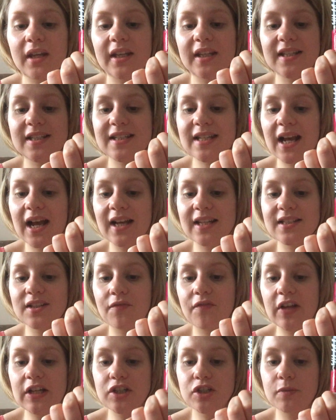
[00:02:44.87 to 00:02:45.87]
It has
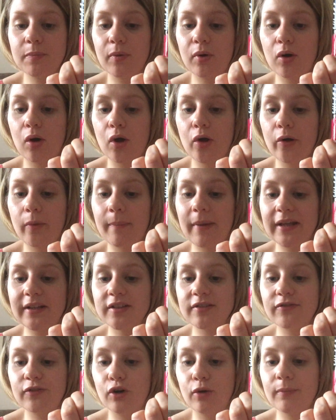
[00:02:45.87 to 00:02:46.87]
vegetable oil
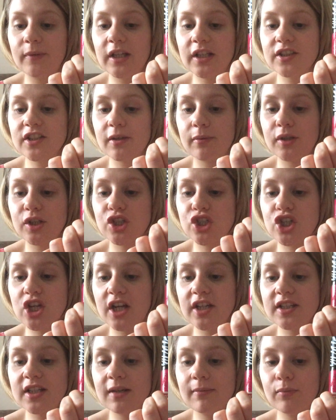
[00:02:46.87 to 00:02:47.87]
based formula, so it's
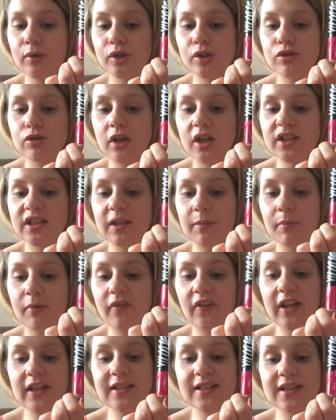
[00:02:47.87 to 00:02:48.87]
gentle and moisturising. It
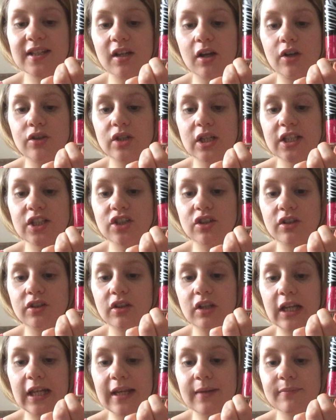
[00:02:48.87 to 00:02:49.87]
prevents dehydration on
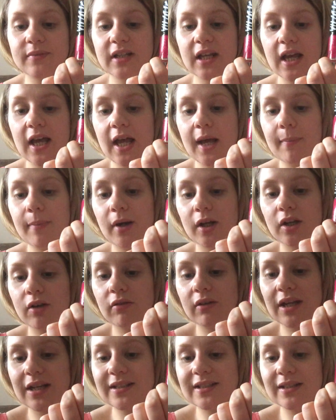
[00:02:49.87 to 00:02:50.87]
your lips by
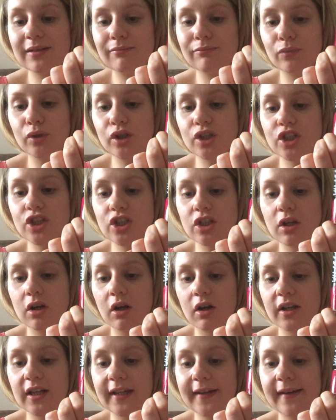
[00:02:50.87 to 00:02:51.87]
creating a moisture
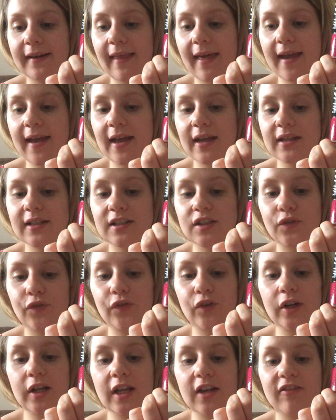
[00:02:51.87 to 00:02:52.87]
lock-in layer. It's
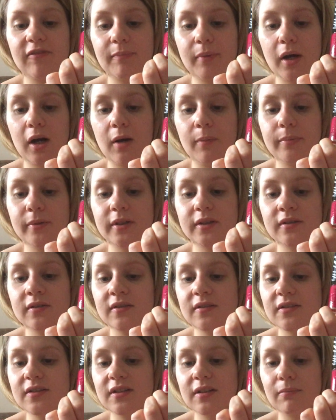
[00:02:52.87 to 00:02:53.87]
free of
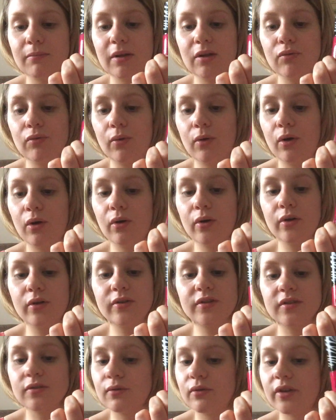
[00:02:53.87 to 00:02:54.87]
parabens, mineral
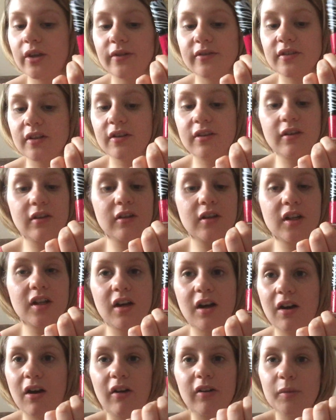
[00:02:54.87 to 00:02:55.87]
oils and all those
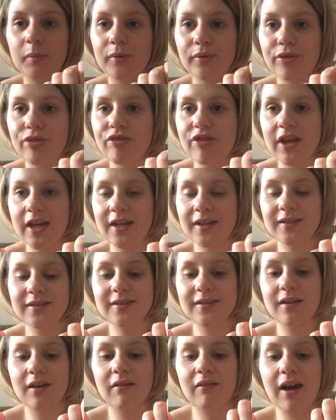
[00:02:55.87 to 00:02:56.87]
other horrible
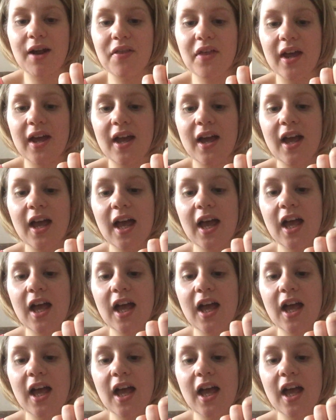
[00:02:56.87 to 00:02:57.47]
things that are out there.